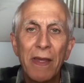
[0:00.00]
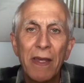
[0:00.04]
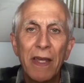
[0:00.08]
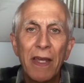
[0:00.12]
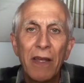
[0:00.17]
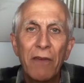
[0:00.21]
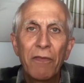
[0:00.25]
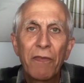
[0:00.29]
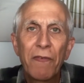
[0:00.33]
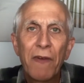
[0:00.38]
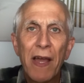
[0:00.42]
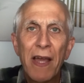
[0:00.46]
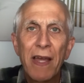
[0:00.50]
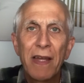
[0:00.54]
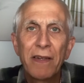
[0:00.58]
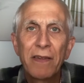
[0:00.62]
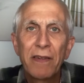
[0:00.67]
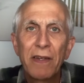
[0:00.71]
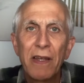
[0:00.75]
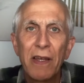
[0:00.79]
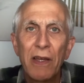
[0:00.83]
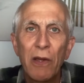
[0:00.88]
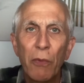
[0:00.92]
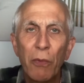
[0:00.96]
In
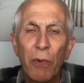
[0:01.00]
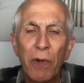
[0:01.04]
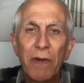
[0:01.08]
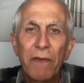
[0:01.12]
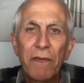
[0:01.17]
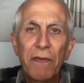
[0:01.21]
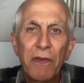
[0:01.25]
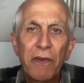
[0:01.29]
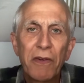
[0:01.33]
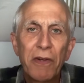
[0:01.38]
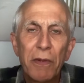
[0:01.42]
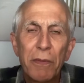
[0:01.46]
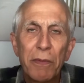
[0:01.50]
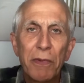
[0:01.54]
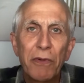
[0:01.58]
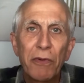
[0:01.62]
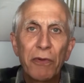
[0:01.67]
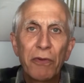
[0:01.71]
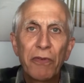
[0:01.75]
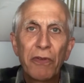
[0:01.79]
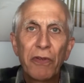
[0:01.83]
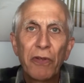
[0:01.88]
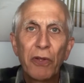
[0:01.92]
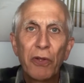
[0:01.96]
fact, one of the
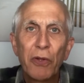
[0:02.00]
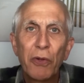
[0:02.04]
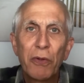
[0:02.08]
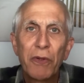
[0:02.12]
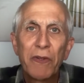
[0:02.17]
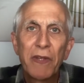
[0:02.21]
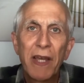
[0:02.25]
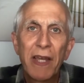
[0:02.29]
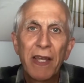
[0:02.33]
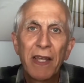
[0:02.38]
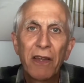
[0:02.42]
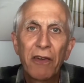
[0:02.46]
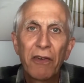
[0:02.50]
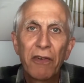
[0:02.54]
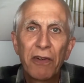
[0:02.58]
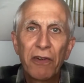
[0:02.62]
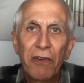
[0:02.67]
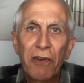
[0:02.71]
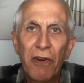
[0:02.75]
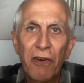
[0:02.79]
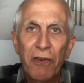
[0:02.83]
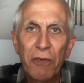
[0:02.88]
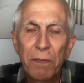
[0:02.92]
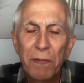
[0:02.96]
criminals who was hanging on a
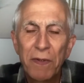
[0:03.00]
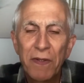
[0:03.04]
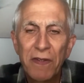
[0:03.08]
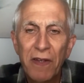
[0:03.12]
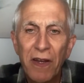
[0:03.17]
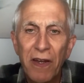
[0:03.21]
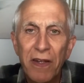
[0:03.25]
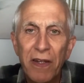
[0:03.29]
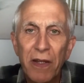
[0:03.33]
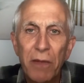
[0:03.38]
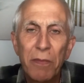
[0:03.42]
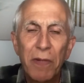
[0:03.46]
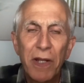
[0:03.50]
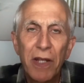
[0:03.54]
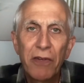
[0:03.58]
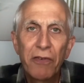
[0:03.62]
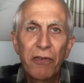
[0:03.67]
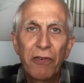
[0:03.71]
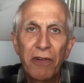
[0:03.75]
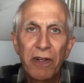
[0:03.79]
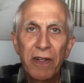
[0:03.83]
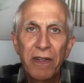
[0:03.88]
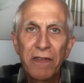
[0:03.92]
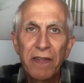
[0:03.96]
cross beside him literally